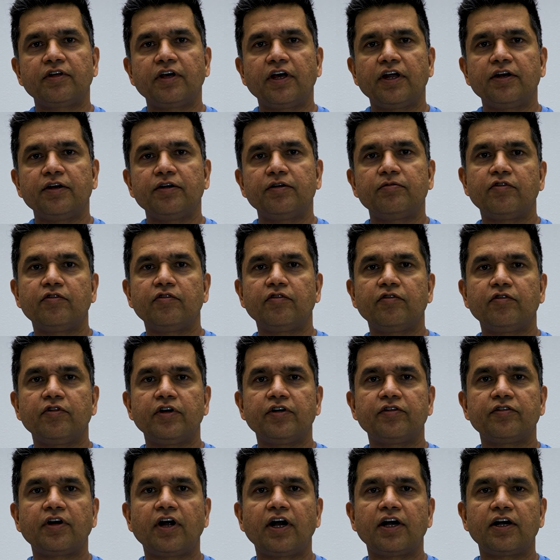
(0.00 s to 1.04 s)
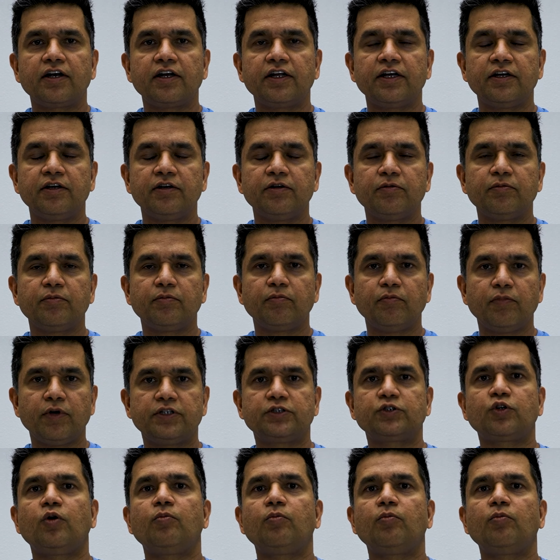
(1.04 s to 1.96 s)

and there's hardly much